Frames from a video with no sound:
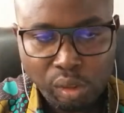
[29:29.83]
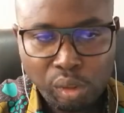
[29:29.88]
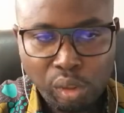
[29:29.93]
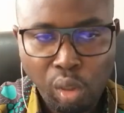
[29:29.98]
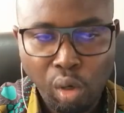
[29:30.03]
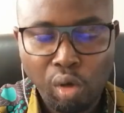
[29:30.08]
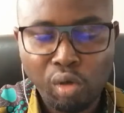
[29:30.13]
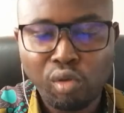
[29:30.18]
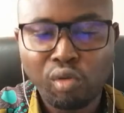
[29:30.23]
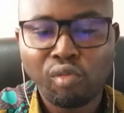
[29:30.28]

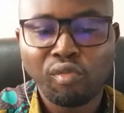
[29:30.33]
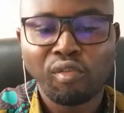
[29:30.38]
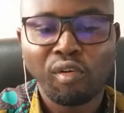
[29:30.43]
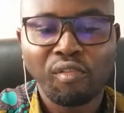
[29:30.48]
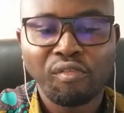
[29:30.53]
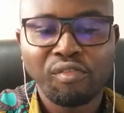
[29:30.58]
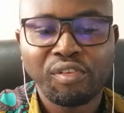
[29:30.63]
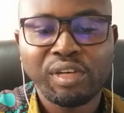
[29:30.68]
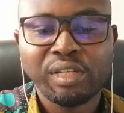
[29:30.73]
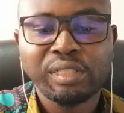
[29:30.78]
or you
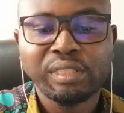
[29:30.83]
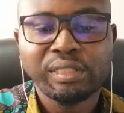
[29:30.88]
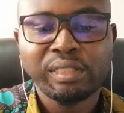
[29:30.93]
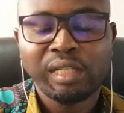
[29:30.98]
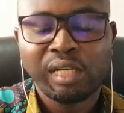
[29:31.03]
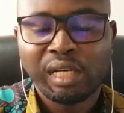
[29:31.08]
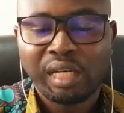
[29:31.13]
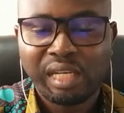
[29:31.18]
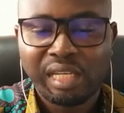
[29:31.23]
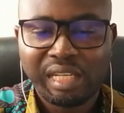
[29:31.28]
fulfill
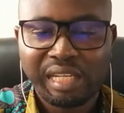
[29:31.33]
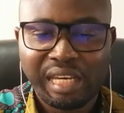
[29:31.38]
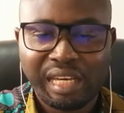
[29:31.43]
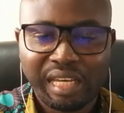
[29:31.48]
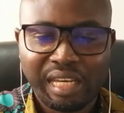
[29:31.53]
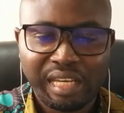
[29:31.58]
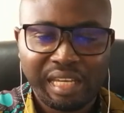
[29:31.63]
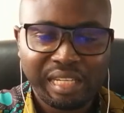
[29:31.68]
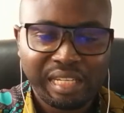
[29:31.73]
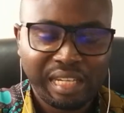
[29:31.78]

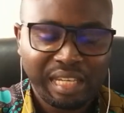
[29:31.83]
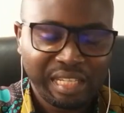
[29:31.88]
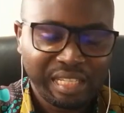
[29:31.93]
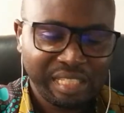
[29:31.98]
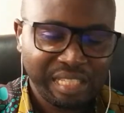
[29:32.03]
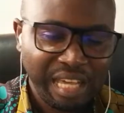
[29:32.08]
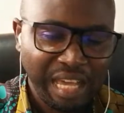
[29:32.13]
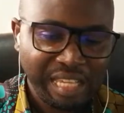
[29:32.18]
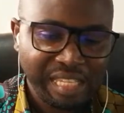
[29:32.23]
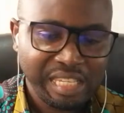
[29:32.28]
the
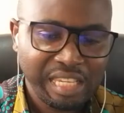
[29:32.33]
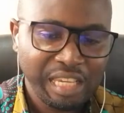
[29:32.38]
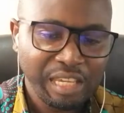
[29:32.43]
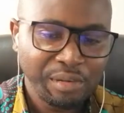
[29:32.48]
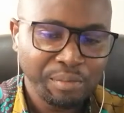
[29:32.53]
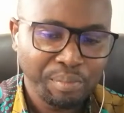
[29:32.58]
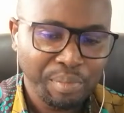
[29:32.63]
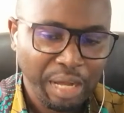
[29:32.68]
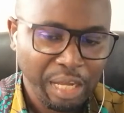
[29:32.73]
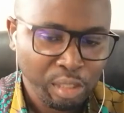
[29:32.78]
task
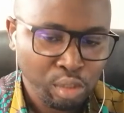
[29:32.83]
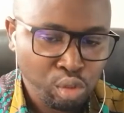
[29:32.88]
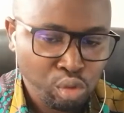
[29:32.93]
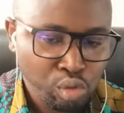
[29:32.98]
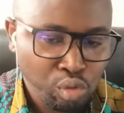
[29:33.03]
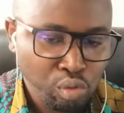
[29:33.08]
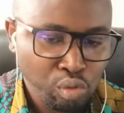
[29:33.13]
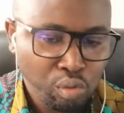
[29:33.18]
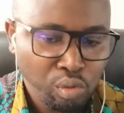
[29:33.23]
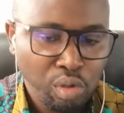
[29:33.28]
in part
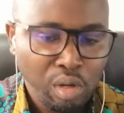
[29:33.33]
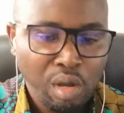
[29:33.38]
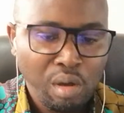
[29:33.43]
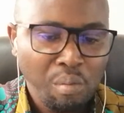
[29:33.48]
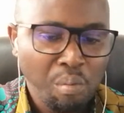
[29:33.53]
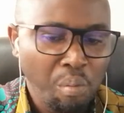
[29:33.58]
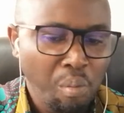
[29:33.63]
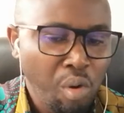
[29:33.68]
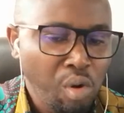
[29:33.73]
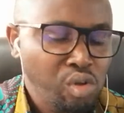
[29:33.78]
2,
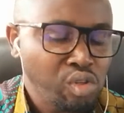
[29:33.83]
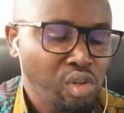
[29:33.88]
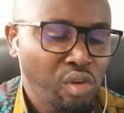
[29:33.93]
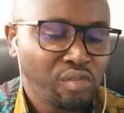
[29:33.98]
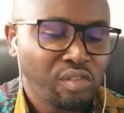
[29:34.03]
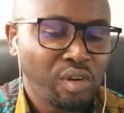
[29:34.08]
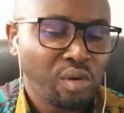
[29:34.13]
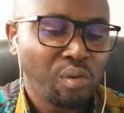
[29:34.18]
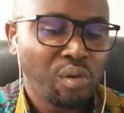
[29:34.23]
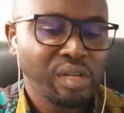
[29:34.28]
most of
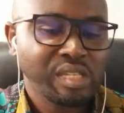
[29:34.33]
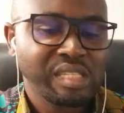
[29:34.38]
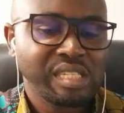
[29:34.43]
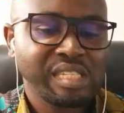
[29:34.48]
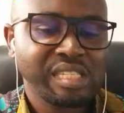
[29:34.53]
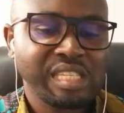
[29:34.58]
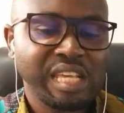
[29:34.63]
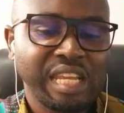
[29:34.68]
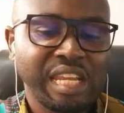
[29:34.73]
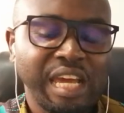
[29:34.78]
the
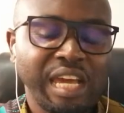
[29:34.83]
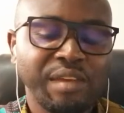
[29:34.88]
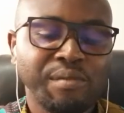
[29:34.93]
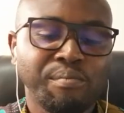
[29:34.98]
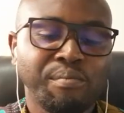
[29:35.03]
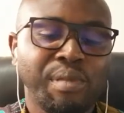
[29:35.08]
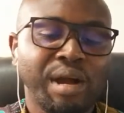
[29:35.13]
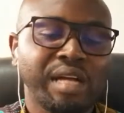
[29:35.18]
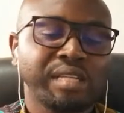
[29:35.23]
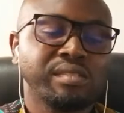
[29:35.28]
questions that are in
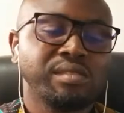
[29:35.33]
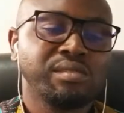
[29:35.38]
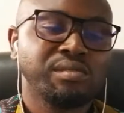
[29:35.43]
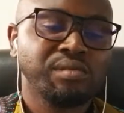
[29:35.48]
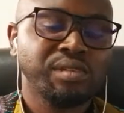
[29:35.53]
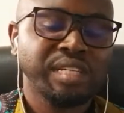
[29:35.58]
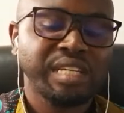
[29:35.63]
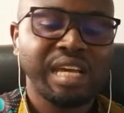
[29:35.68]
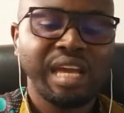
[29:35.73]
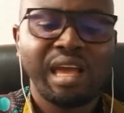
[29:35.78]
part
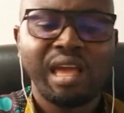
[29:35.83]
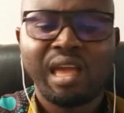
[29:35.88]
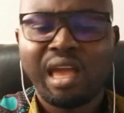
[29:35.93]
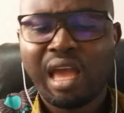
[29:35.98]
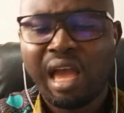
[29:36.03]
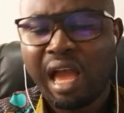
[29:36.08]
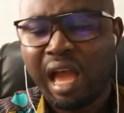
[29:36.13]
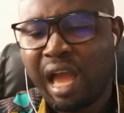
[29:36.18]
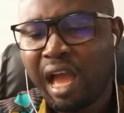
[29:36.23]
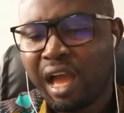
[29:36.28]
3
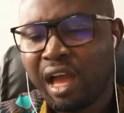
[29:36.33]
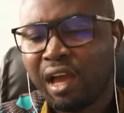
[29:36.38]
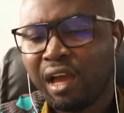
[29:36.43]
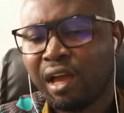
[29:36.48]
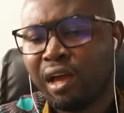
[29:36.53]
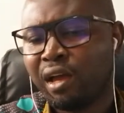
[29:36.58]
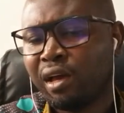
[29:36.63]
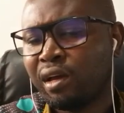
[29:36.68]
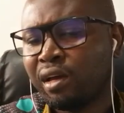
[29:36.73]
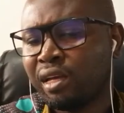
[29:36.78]
are
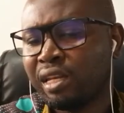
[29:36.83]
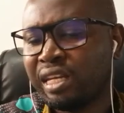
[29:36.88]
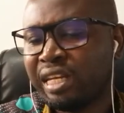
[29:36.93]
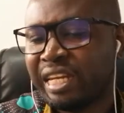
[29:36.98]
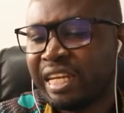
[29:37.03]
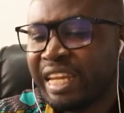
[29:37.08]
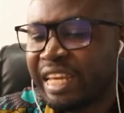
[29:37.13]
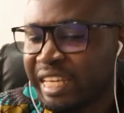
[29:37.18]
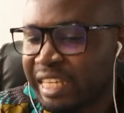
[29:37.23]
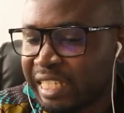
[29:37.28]

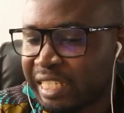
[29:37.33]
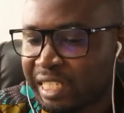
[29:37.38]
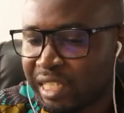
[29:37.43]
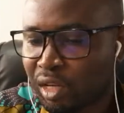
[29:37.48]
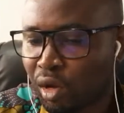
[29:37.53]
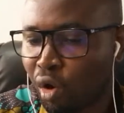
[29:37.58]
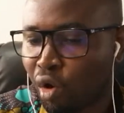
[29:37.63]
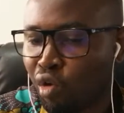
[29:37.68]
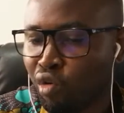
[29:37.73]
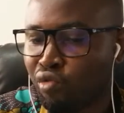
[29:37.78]
linked
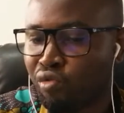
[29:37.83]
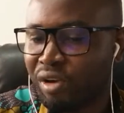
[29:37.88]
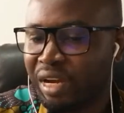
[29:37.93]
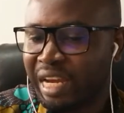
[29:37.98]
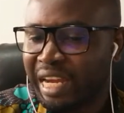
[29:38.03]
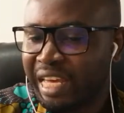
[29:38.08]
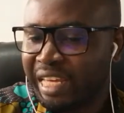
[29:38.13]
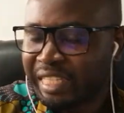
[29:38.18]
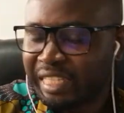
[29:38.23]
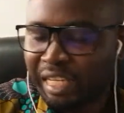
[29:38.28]
or
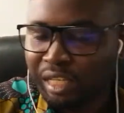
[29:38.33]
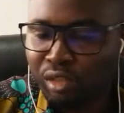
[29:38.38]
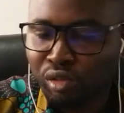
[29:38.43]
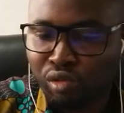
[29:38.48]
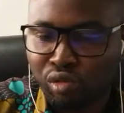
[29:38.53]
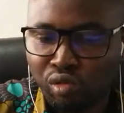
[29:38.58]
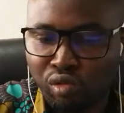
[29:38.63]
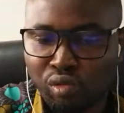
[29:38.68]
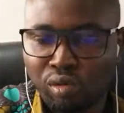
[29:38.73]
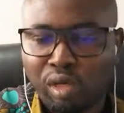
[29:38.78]
related
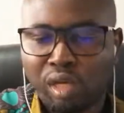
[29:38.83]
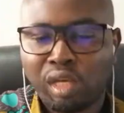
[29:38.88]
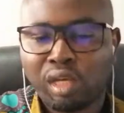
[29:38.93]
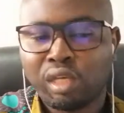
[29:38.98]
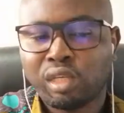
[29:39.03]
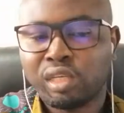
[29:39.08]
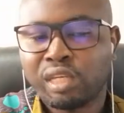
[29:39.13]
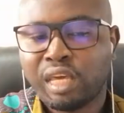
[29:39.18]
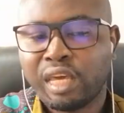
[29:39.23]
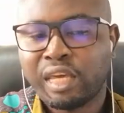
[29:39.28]
to
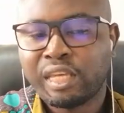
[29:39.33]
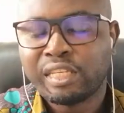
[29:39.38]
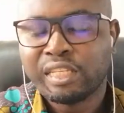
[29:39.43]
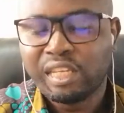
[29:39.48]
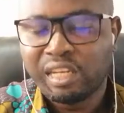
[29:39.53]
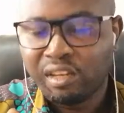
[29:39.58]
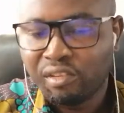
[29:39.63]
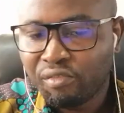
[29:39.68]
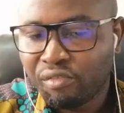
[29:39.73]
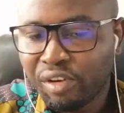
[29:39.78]
the
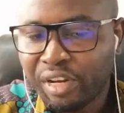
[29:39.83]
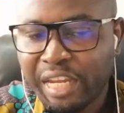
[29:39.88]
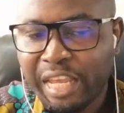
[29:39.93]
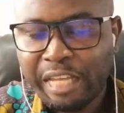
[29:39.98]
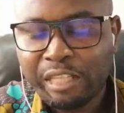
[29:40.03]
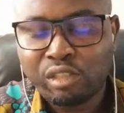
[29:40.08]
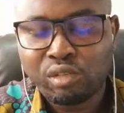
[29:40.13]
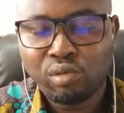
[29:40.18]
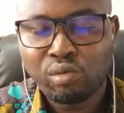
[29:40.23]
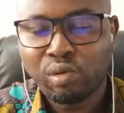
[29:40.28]
delivery
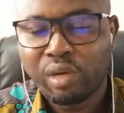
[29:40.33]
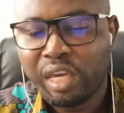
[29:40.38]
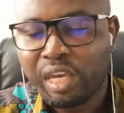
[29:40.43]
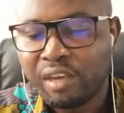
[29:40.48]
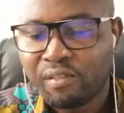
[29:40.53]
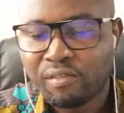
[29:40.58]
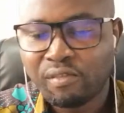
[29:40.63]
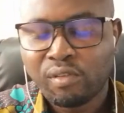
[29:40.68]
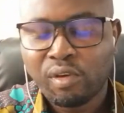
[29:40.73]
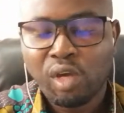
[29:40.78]
that you
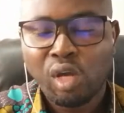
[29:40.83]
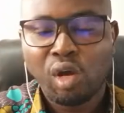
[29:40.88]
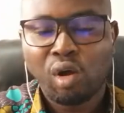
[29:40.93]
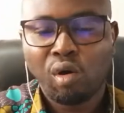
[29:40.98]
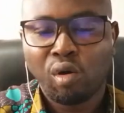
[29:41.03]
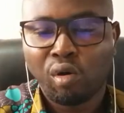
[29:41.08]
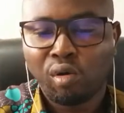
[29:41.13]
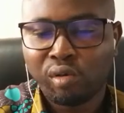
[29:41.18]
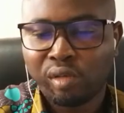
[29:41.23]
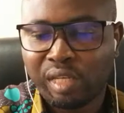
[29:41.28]
gave
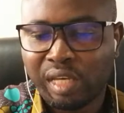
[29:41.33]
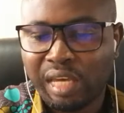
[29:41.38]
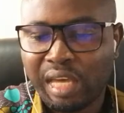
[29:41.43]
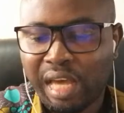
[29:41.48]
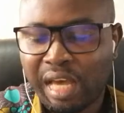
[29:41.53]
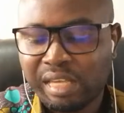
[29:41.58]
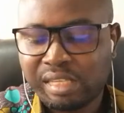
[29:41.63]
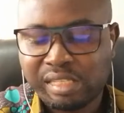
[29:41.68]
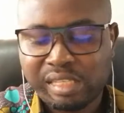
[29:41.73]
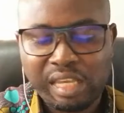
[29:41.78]
or the
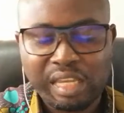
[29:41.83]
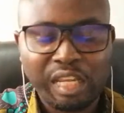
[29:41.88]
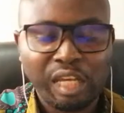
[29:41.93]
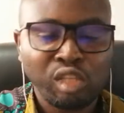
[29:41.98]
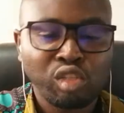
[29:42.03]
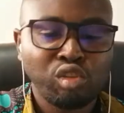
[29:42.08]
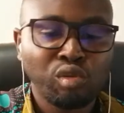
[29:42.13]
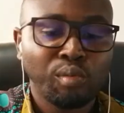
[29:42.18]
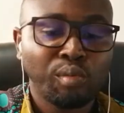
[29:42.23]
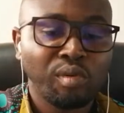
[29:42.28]
answer
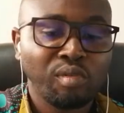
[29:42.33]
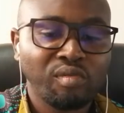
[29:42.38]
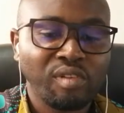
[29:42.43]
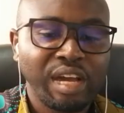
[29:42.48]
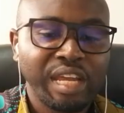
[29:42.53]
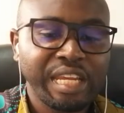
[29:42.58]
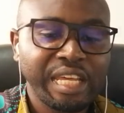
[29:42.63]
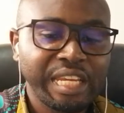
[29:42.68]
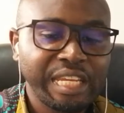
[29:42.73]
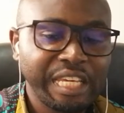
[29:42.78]
that you
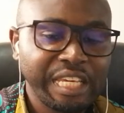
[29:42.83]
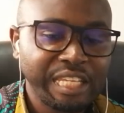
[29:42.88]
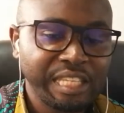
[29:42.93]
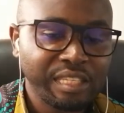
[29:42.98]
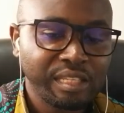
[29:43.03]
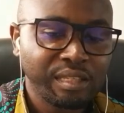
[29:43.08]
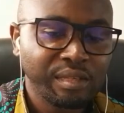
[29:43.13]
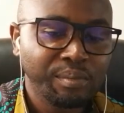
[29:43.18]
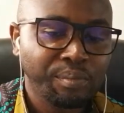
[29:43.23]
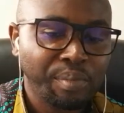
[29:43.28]
provided
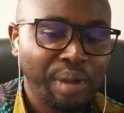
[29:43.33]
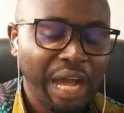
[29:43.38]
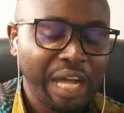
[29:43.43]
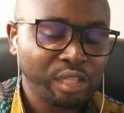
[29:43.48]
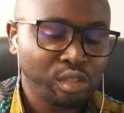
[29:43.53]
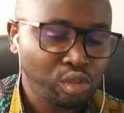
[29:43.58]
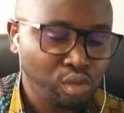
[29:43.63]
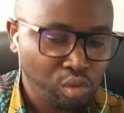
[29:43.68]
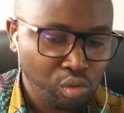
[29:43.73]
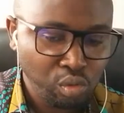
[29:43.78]
in
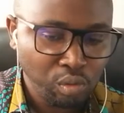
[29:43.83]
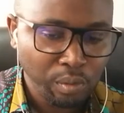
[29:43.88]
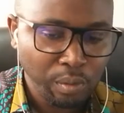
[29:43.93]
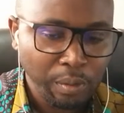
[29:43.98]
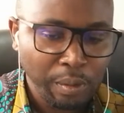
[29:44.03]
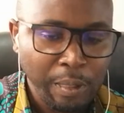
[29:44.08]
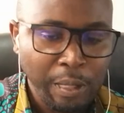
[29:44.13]
part 2.